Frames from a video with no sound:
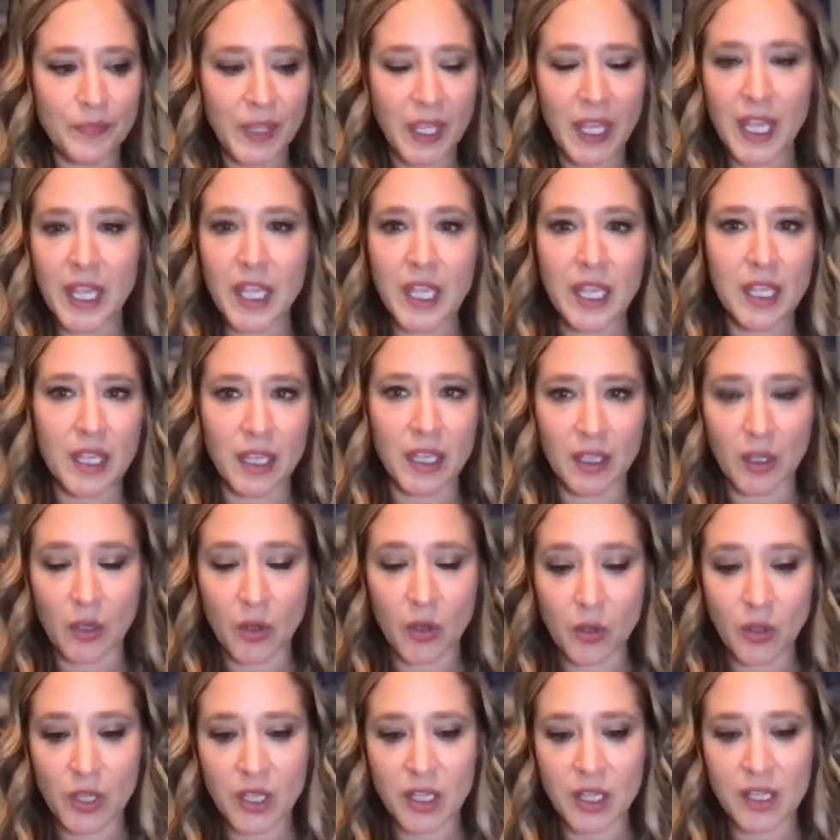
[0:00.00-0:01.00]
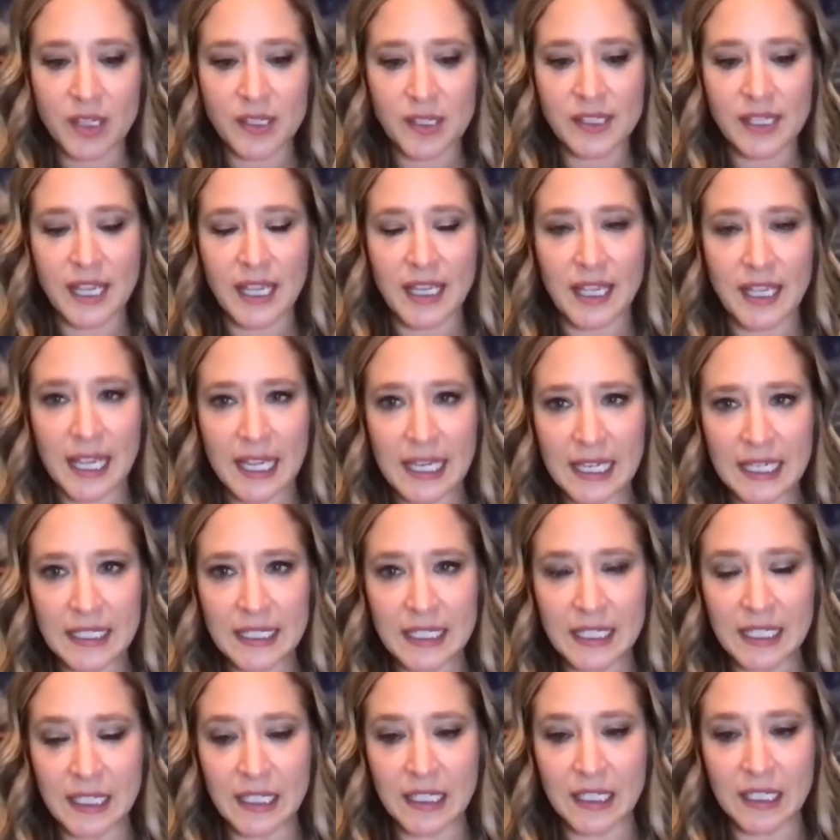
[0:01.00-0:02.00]
cake and cookies and
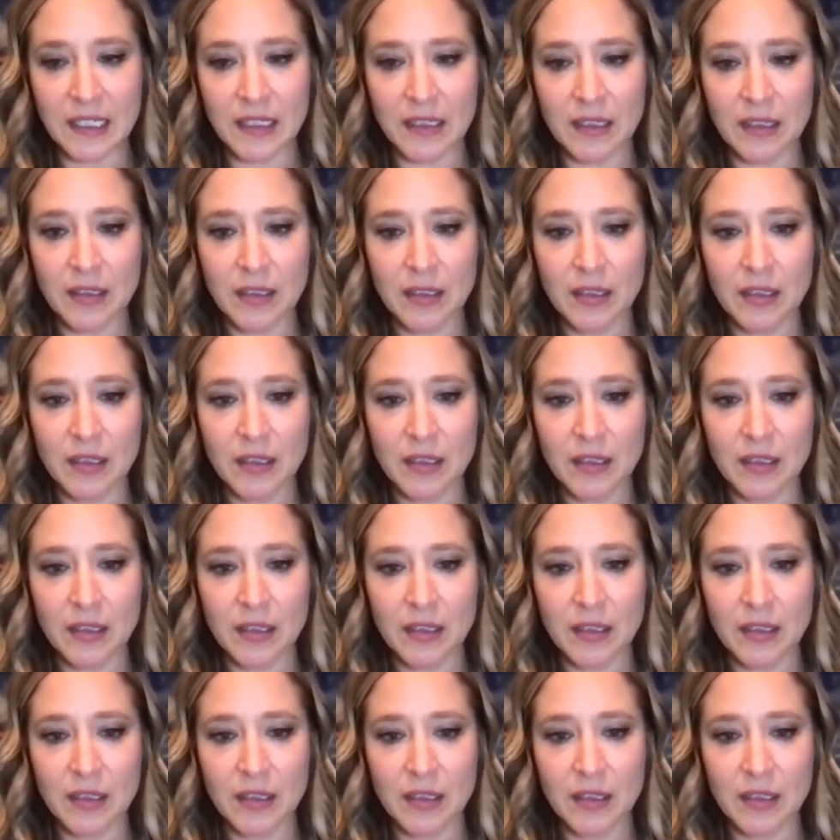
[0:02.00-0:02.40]
candy,